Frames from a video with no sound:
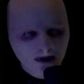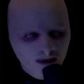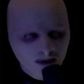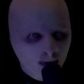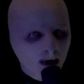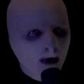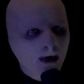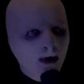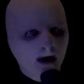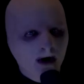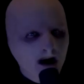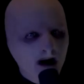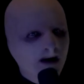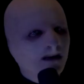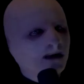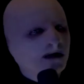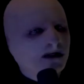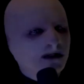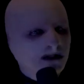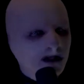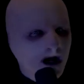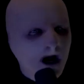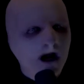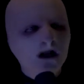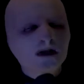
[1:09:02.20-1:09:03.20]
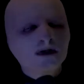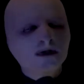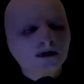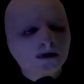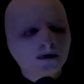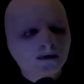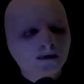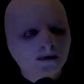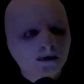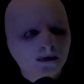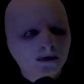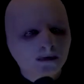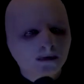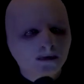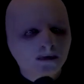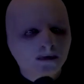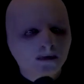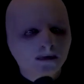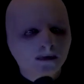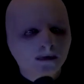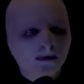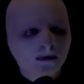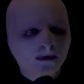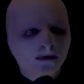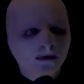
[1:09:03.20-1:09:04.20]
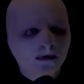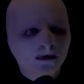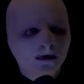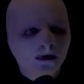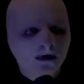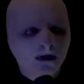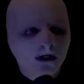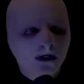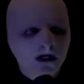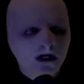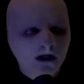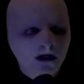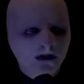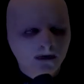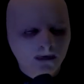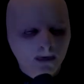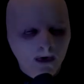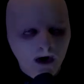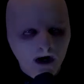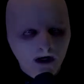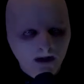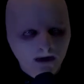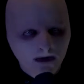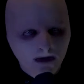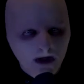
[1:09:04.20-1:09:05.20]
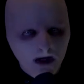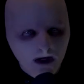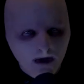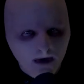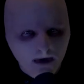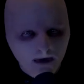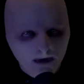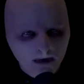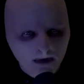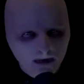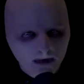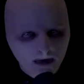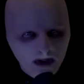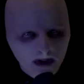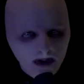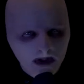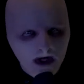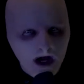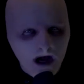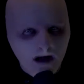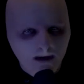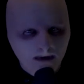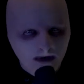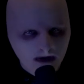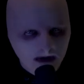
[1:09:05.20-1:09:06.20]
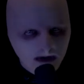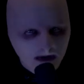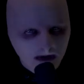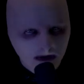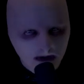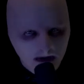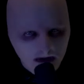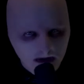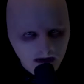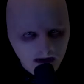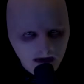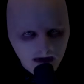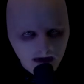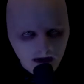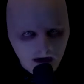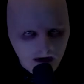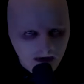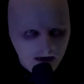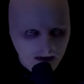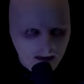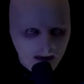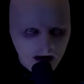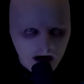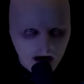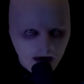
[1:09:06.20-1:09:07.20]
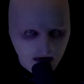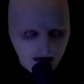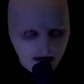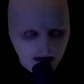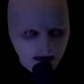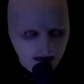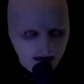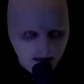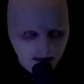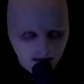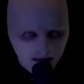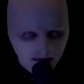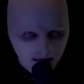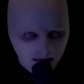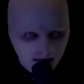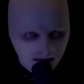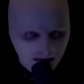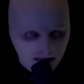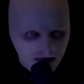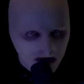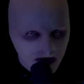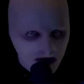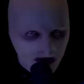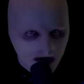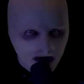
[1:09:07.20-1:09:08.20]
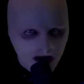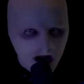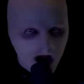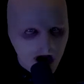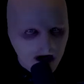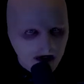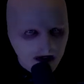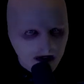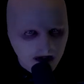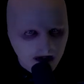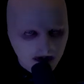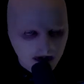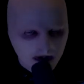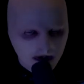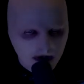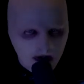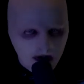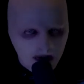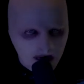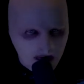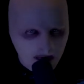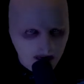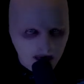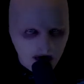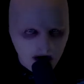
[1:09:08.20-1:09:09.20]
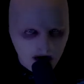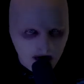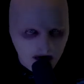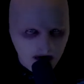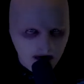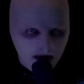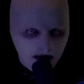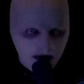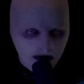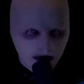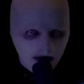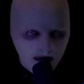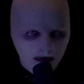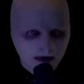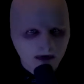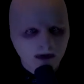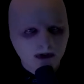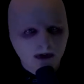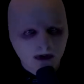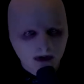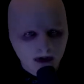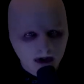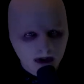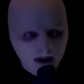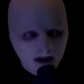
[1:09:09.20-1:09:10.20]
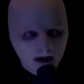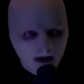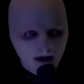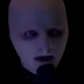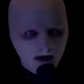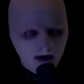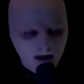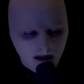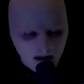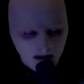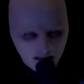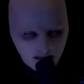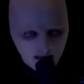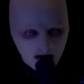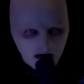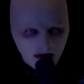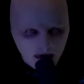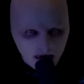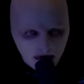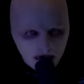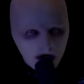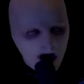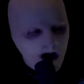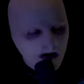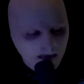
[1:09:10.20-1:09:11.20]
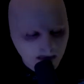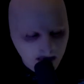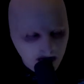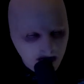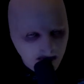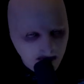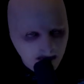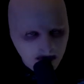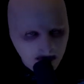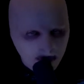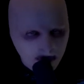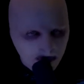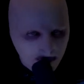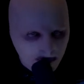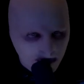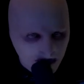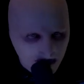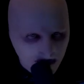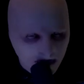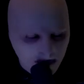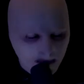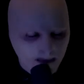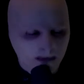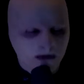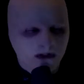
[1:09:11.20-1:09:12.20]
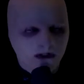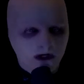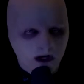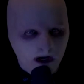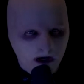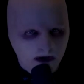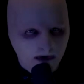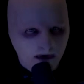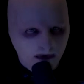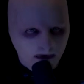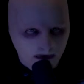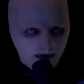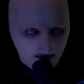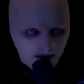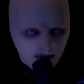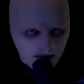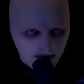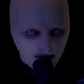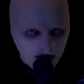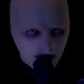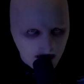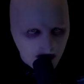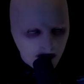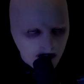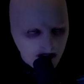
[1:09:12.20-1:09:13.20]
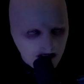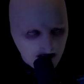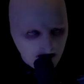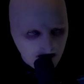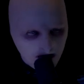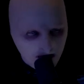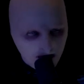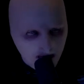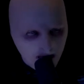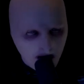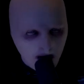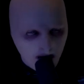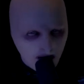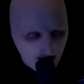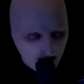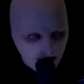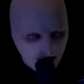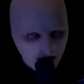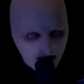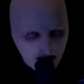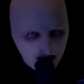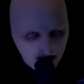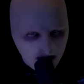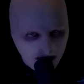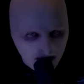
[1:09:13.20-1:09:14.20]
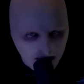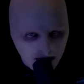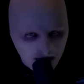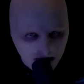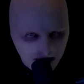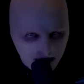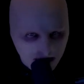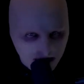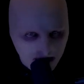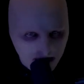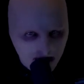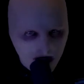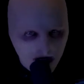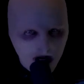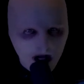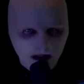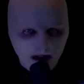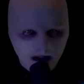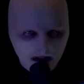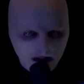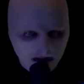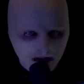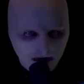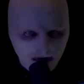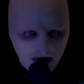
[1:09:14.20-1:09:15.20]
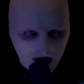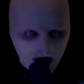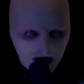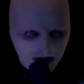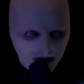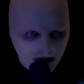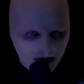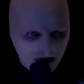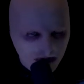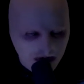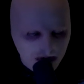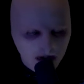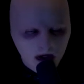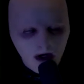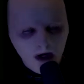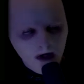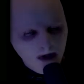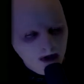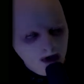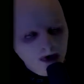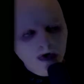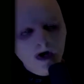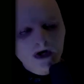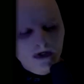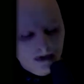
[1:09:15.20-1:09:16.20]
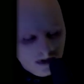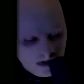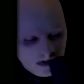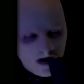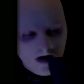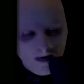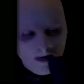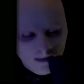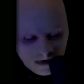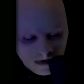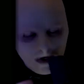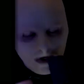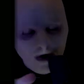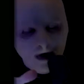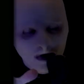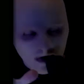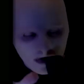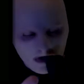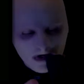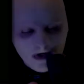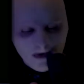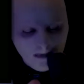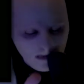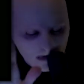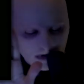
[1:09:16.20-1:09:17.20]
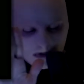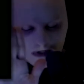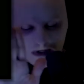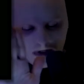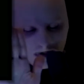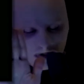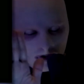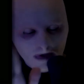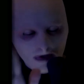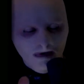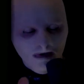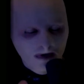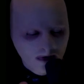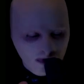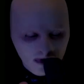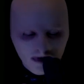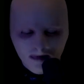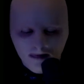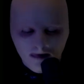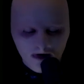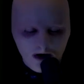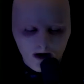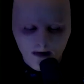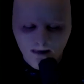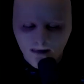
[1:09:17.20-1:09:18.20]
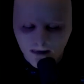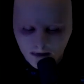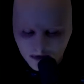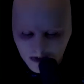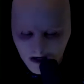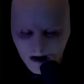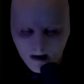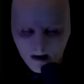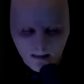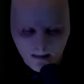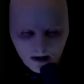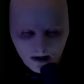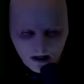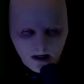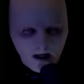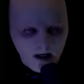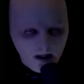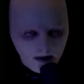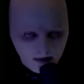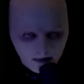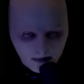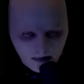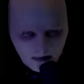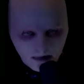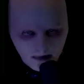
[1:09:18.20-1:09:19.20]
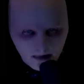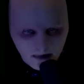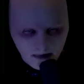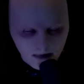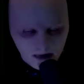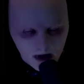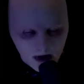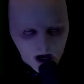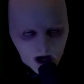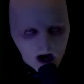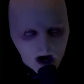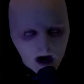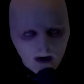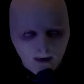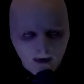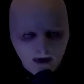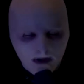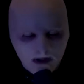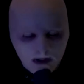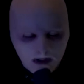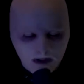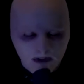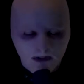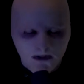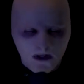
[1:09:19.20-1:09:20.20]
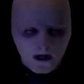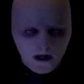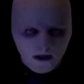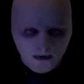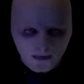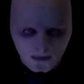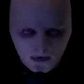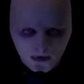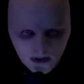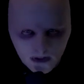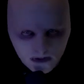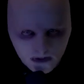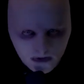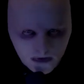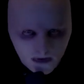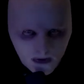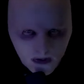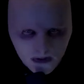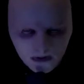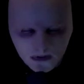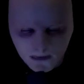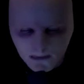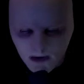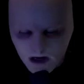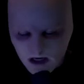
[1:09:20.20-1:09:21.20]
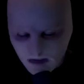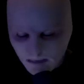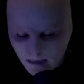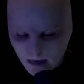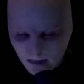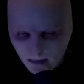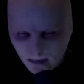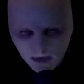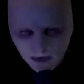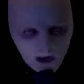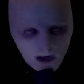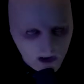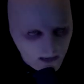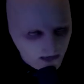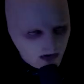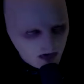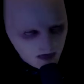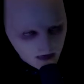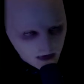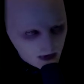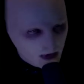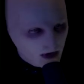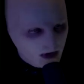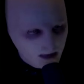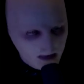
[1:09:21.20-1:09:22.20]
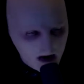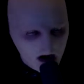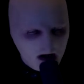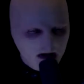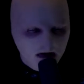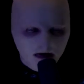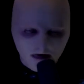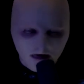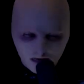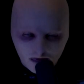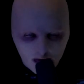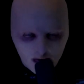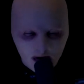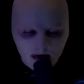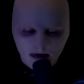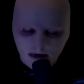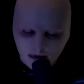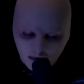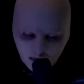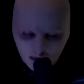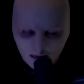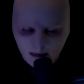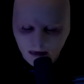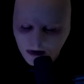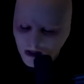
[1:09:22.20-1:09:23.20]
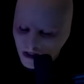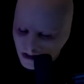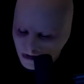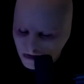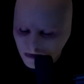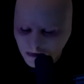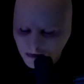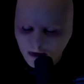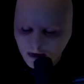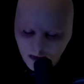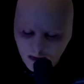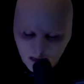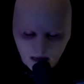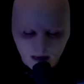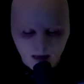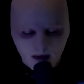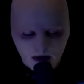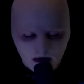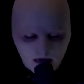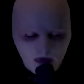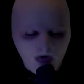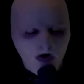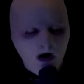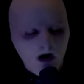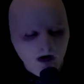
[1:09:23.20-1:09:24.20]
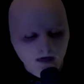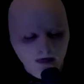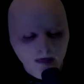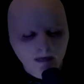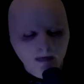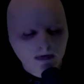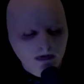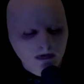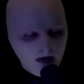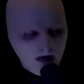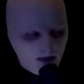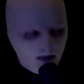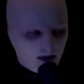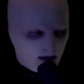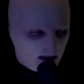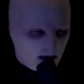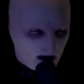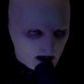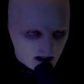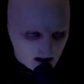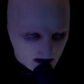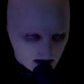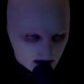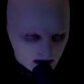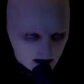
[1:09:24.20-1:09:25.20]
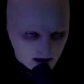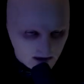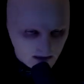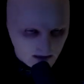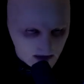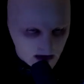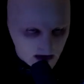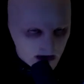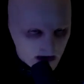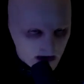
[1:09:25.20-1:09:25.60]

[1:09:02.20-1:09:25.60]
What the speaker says: these programming sites is write a letter anonymously to all the parents, acting as another parent who was concerned about their child being mistreated or mishandled, and hearing about other incidents at these locations. Locations that I was 100% sure there was problems happening at. And what this led was to many people coming forward, massive amounts of complaints, and people being fired from several places.